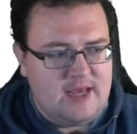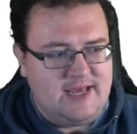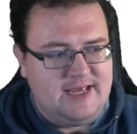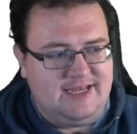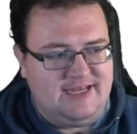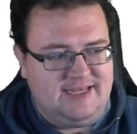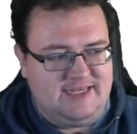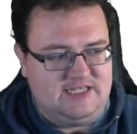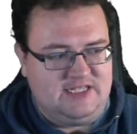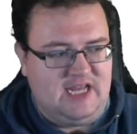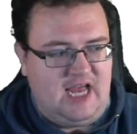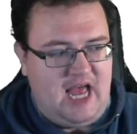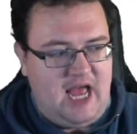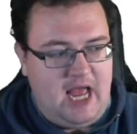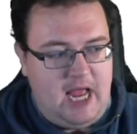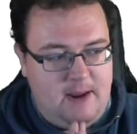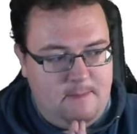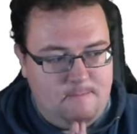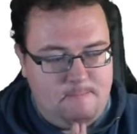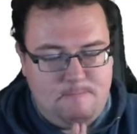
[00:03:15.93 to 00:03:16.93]
is
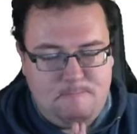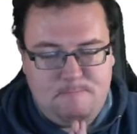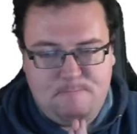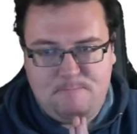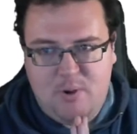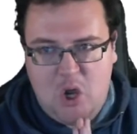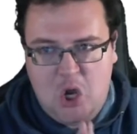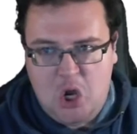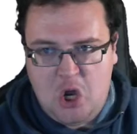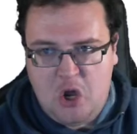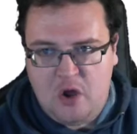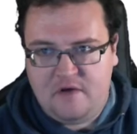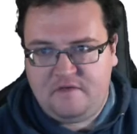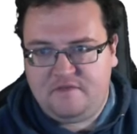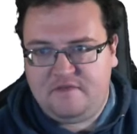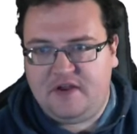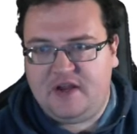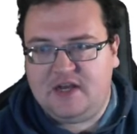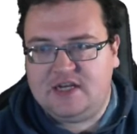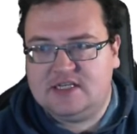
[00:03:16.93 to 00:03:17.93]
a
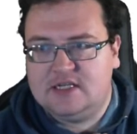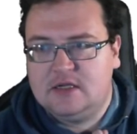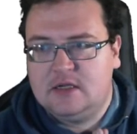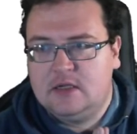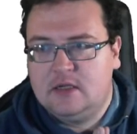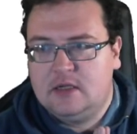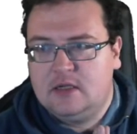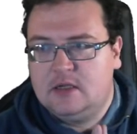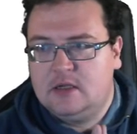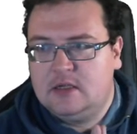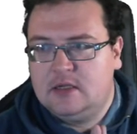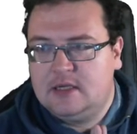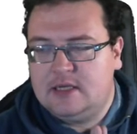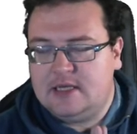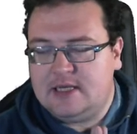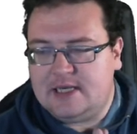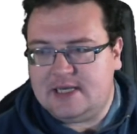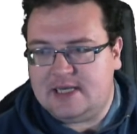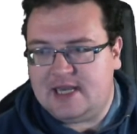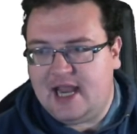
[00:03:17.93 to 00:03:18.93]
perfect
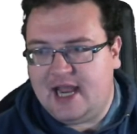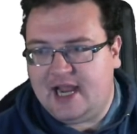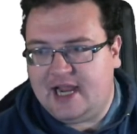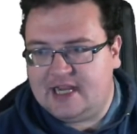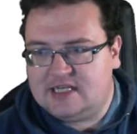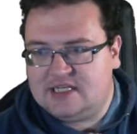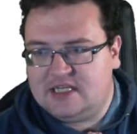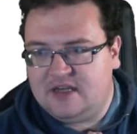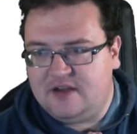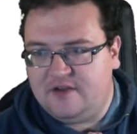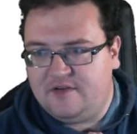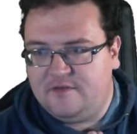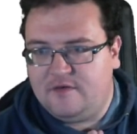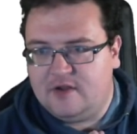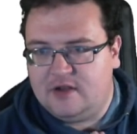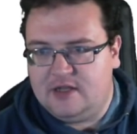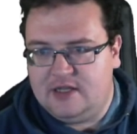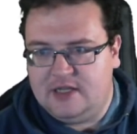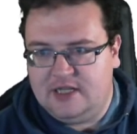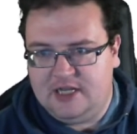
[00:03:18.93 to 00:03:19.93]
negative
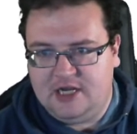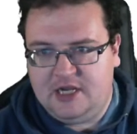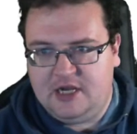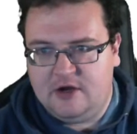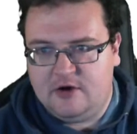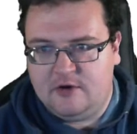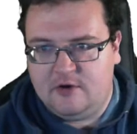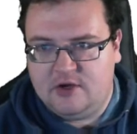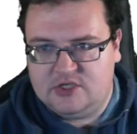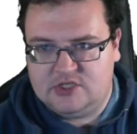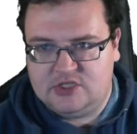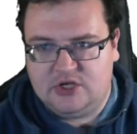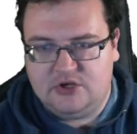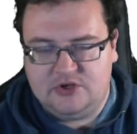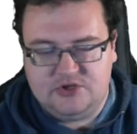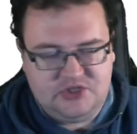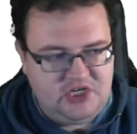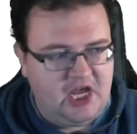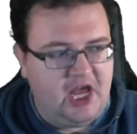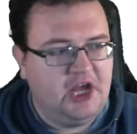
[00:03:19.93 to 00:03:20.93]
linear
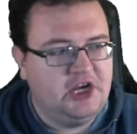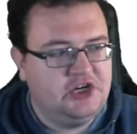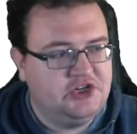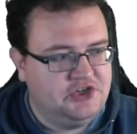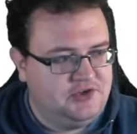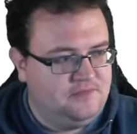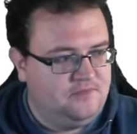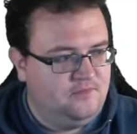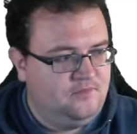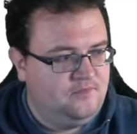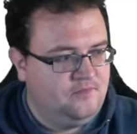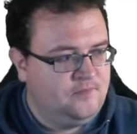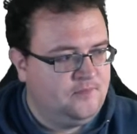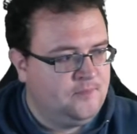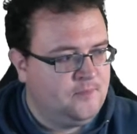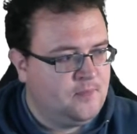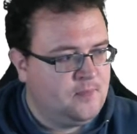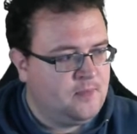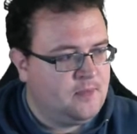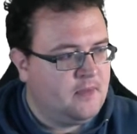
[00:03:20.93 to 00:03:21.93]
association.
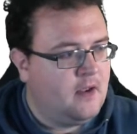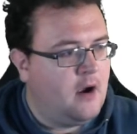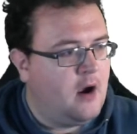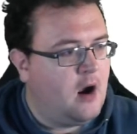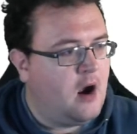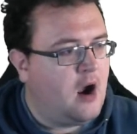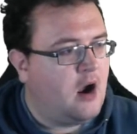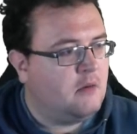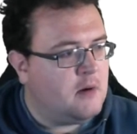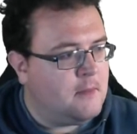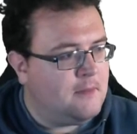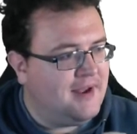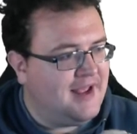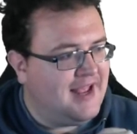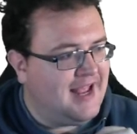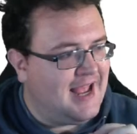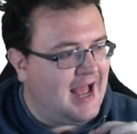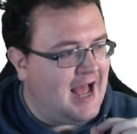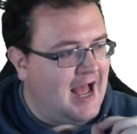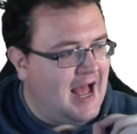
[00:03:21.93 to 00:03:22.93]
All right, remember,
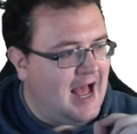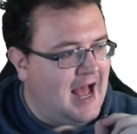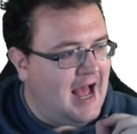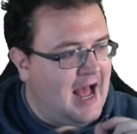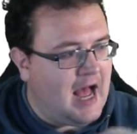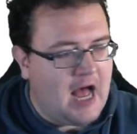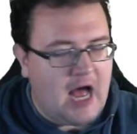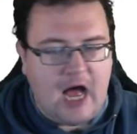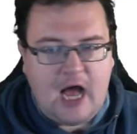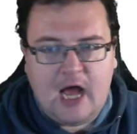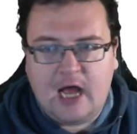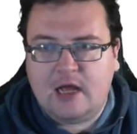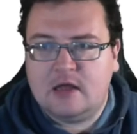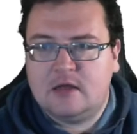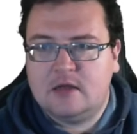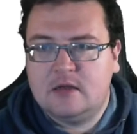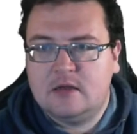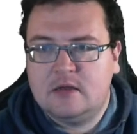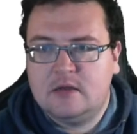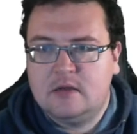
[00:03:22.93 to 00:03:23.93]

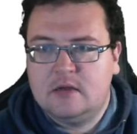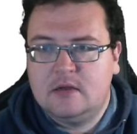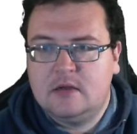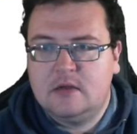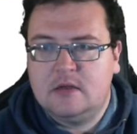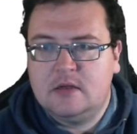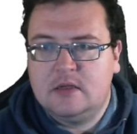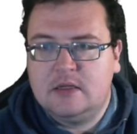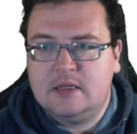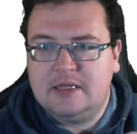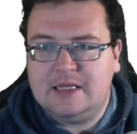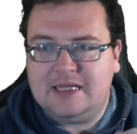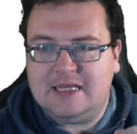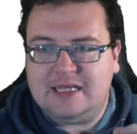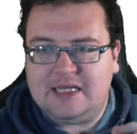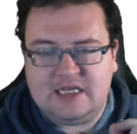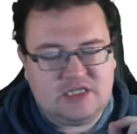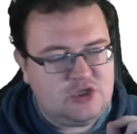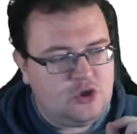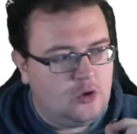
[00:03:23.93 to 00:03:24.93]
R
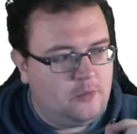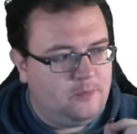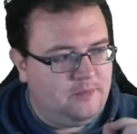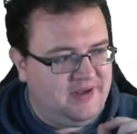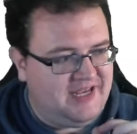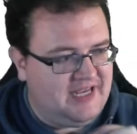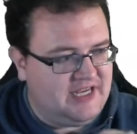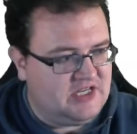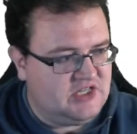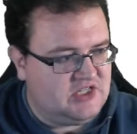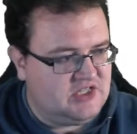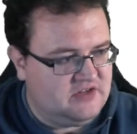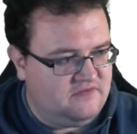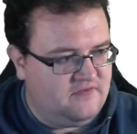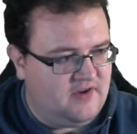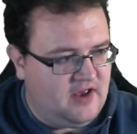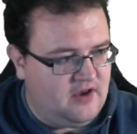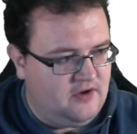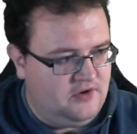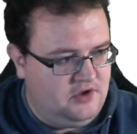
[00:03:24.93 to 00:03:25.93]
is your Pearson
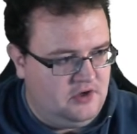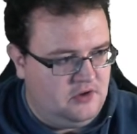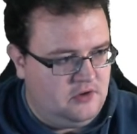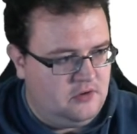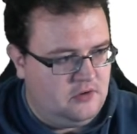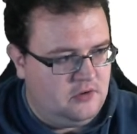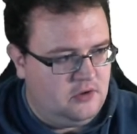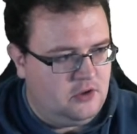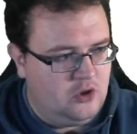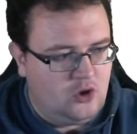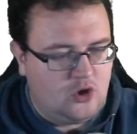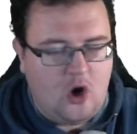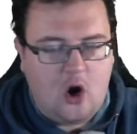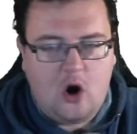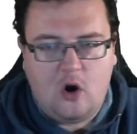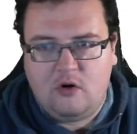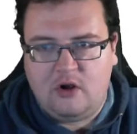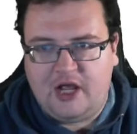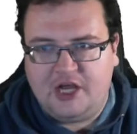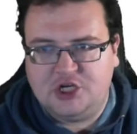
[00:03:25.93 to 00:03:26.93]
value, your
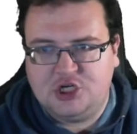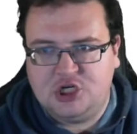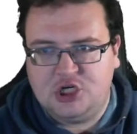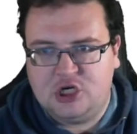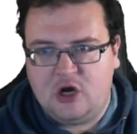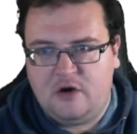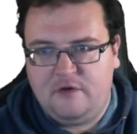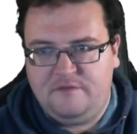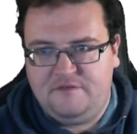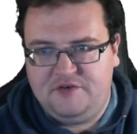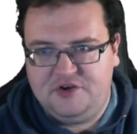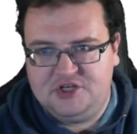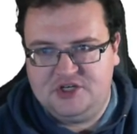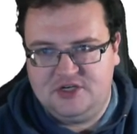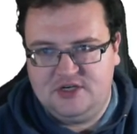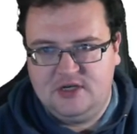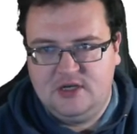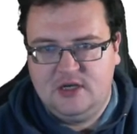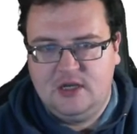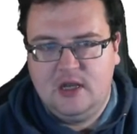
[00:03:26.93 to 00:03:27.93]
correlation
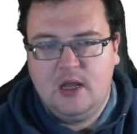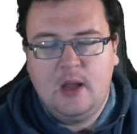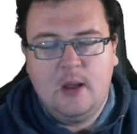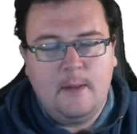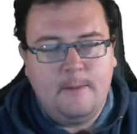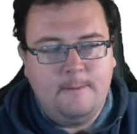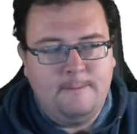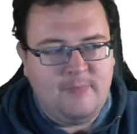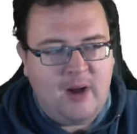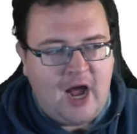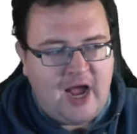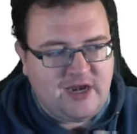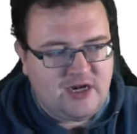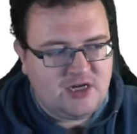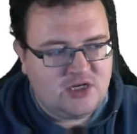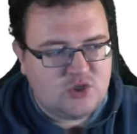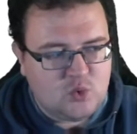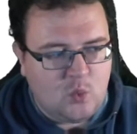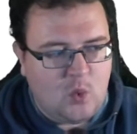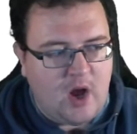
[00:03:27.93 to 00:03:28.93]
coefficient.
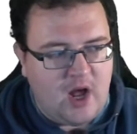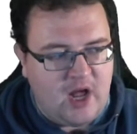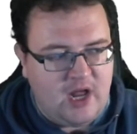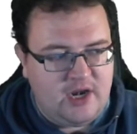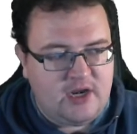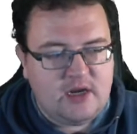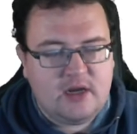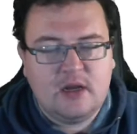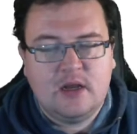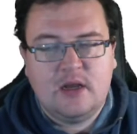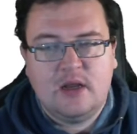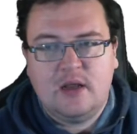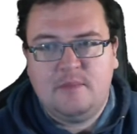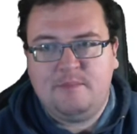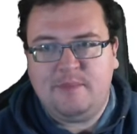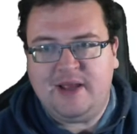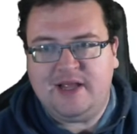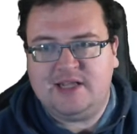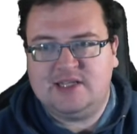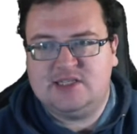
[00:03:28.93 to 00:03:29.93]
Minus 1
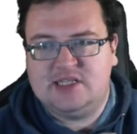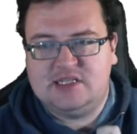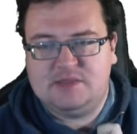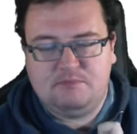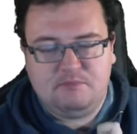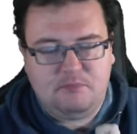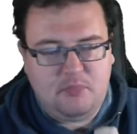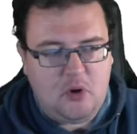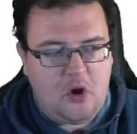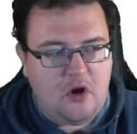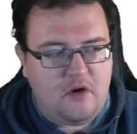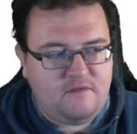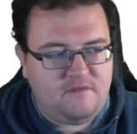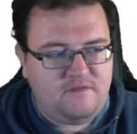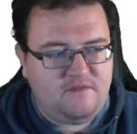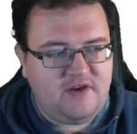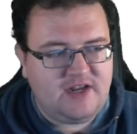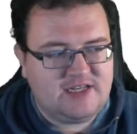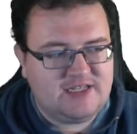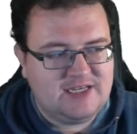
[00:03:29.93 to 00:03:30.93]
means it's
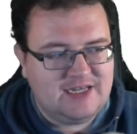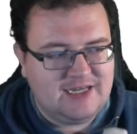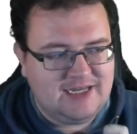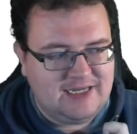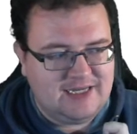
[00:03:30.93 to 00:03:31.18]
perfect.